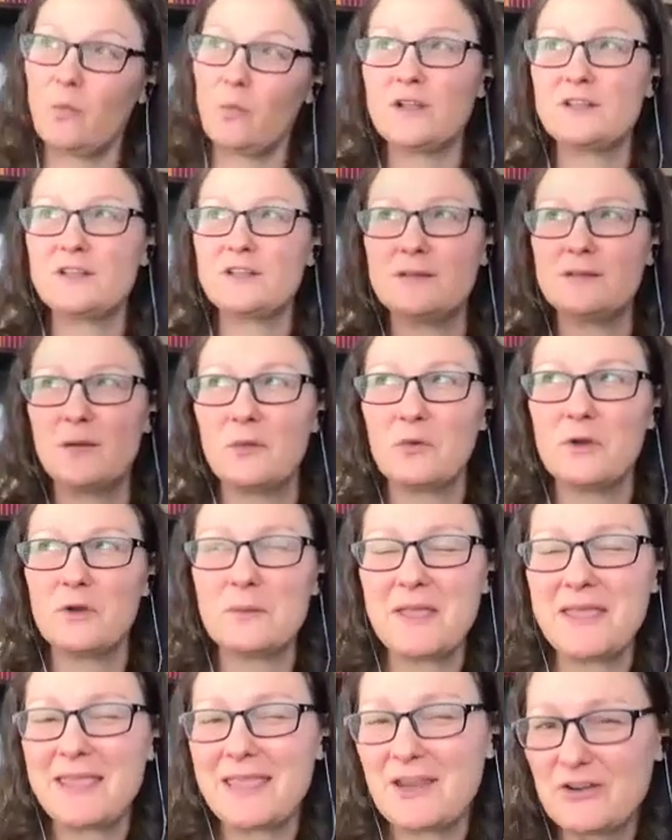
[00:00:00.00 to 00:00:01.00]
what
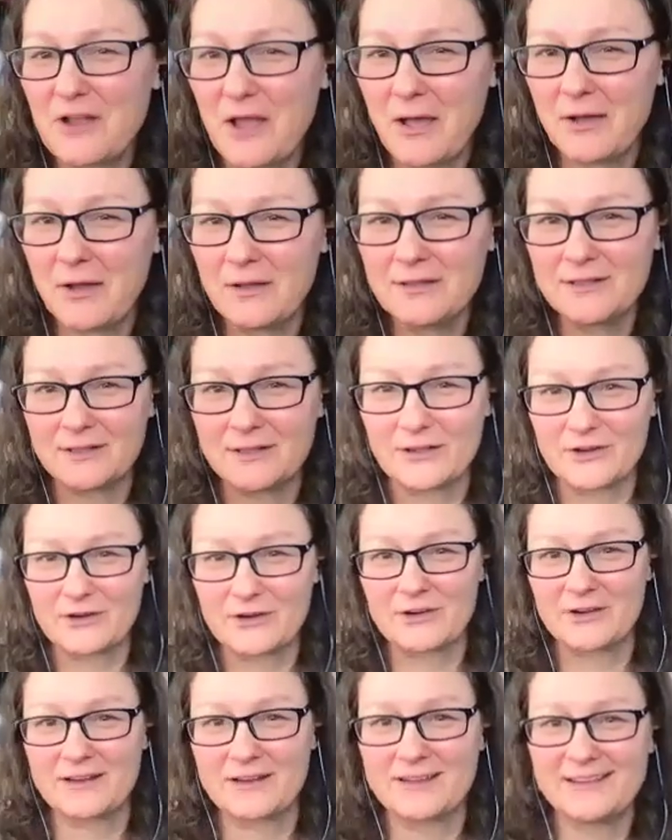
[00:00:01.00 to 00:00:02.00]
am I here to
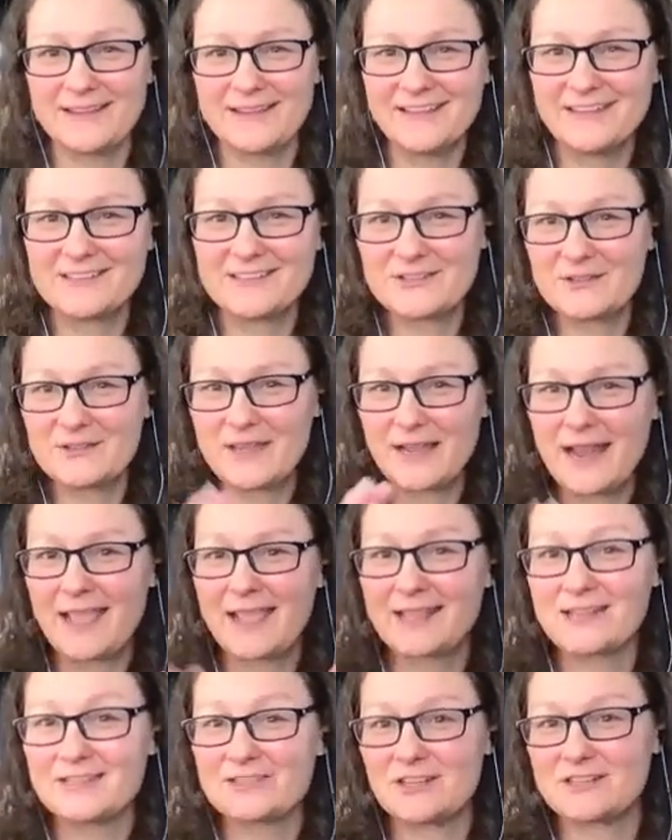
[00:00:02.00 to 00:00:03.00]
unlearn so that
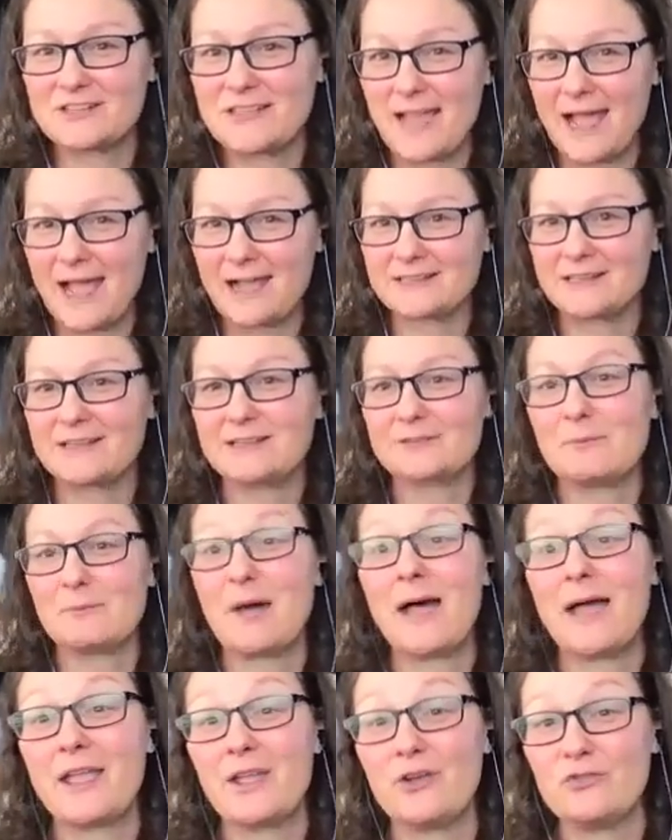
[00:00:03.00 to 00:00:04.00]
I can start to access
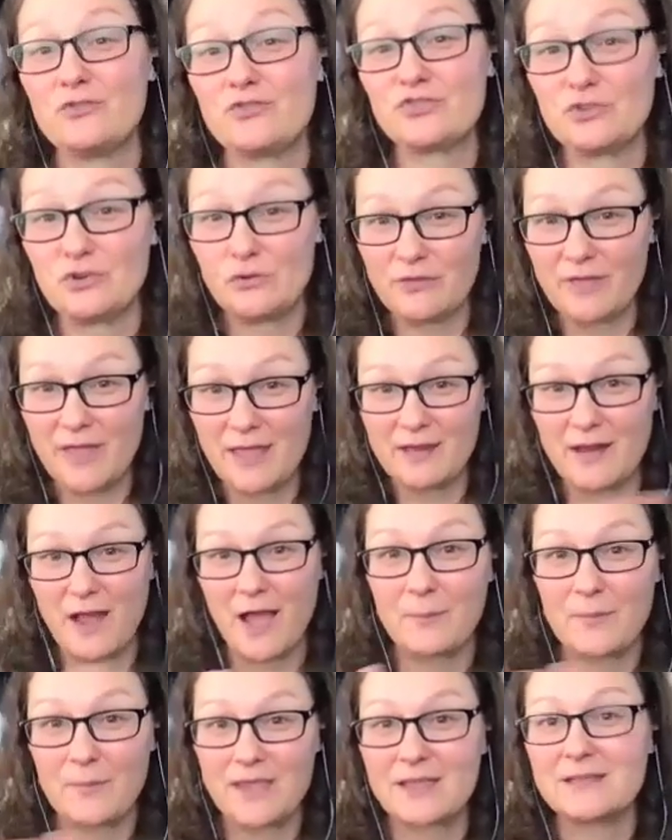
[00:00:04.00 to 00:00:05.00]
my own truth and
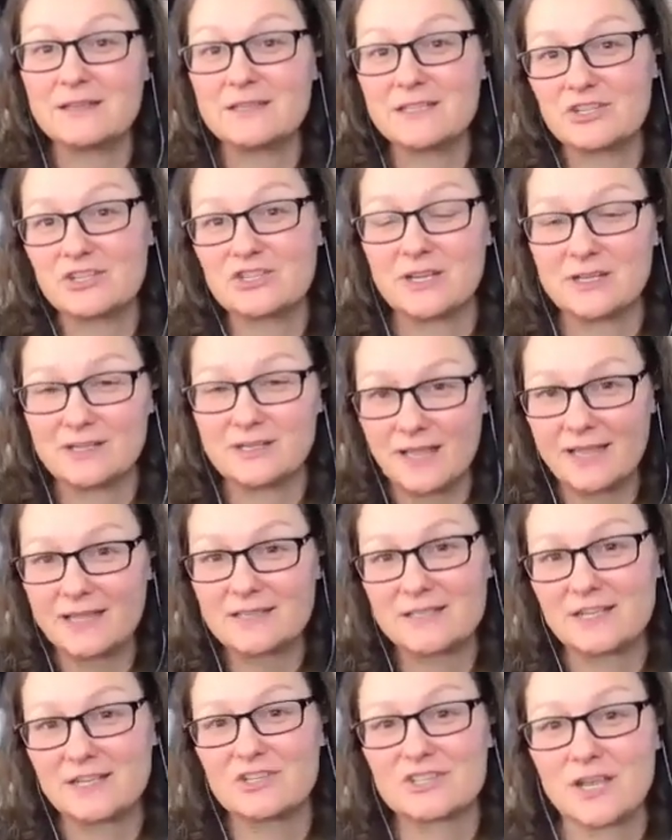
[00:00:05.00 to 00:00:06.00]
not be conditioned
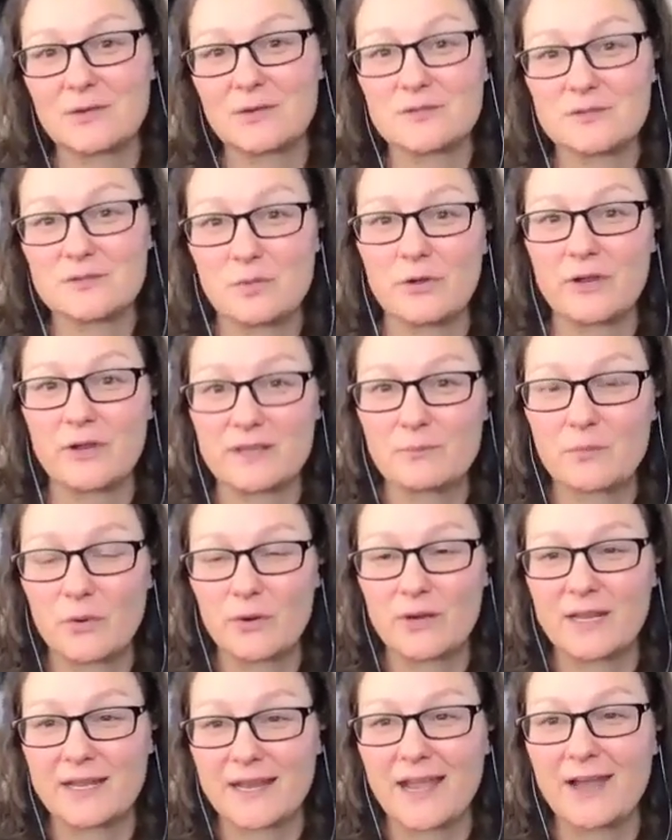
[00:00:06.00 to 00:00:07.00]
like Sunshine was
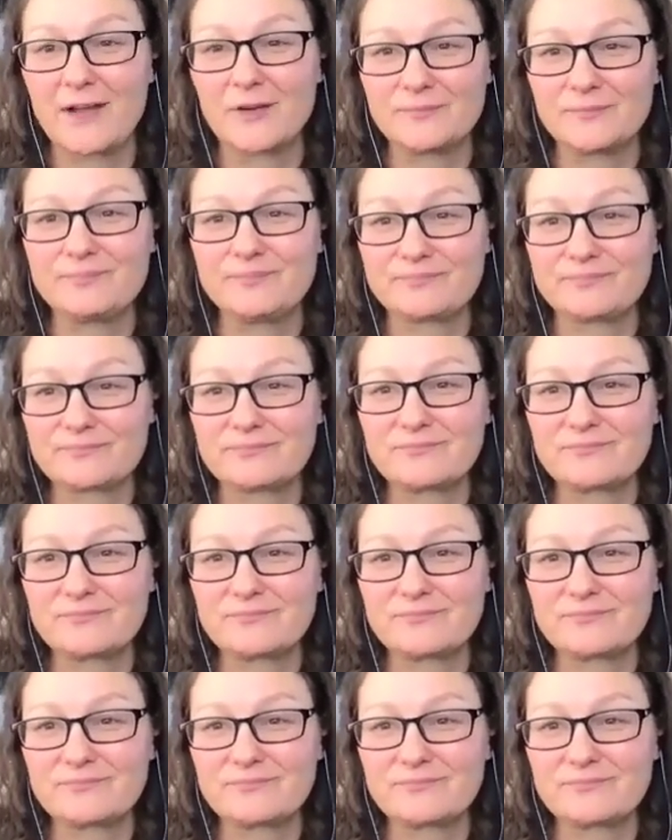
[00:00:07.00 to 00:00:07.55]
pointing out.